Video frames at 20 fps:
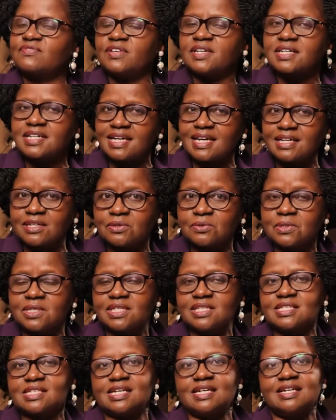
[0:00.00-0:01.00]
very
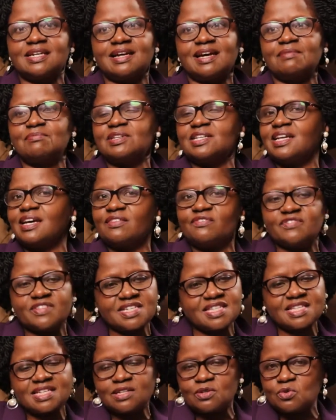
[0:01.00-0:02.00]
educated, I mean,
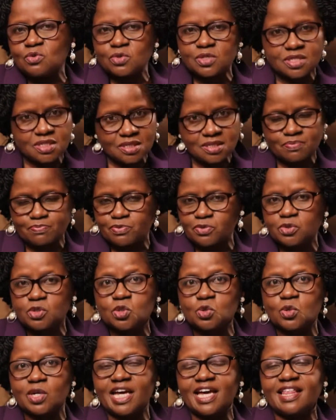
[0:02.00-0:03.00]
everything looks put
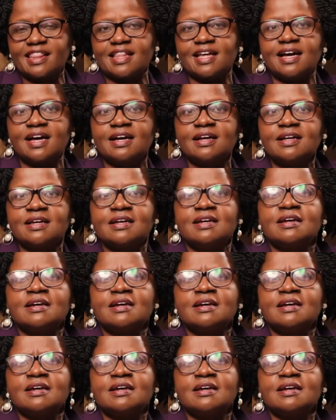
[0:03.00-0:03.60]
together,